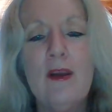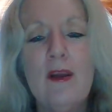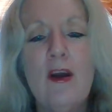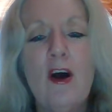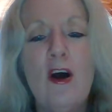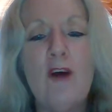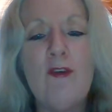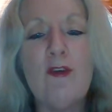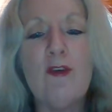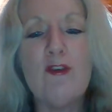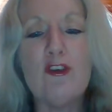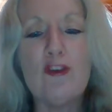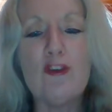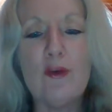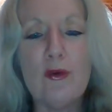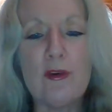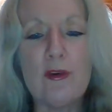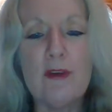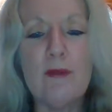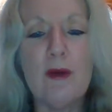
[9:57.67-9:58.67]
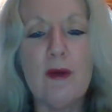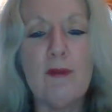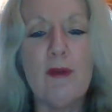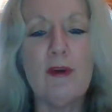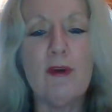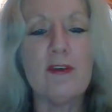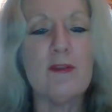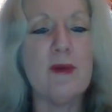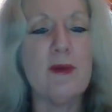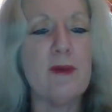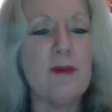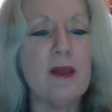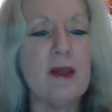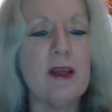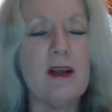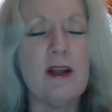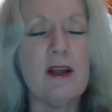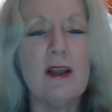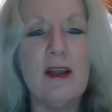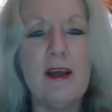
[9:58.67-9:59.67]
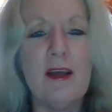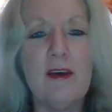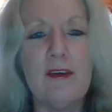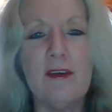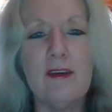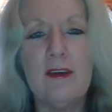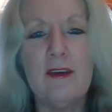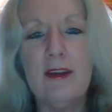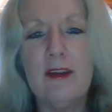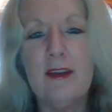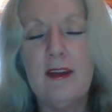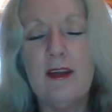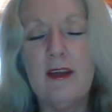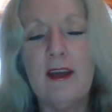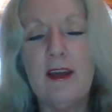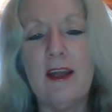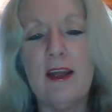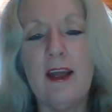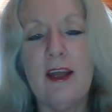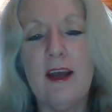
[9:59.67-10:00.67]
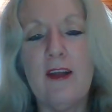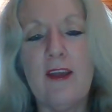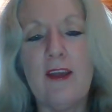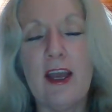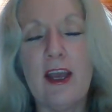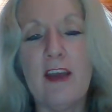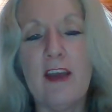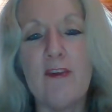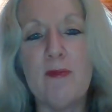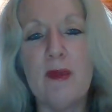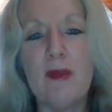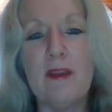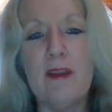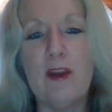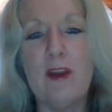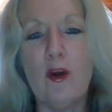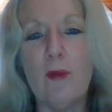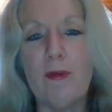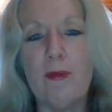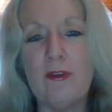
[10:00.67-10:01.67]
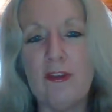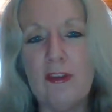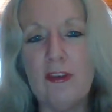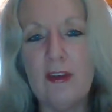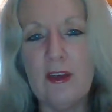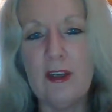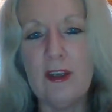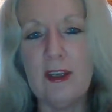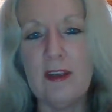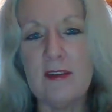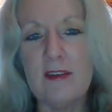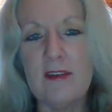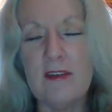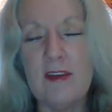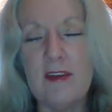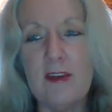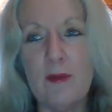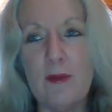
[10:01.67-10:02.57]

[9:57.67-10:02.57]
I've often talked in my blogs about being a clown and how that gave me the opportunity to see the